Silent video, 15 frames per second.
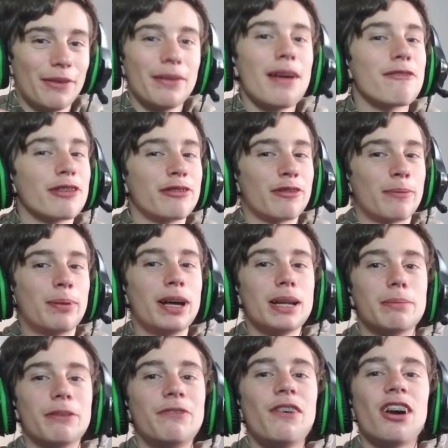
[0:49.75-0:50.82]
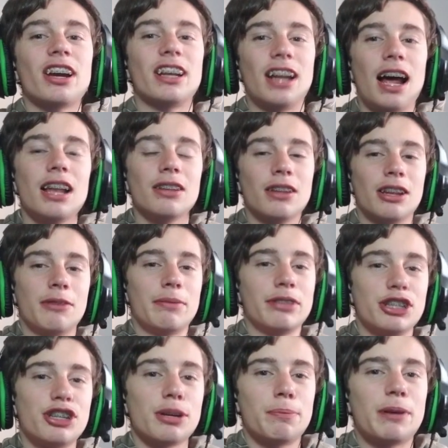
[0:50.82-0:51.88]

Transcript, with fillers: I've never even played it, but fuck it. You should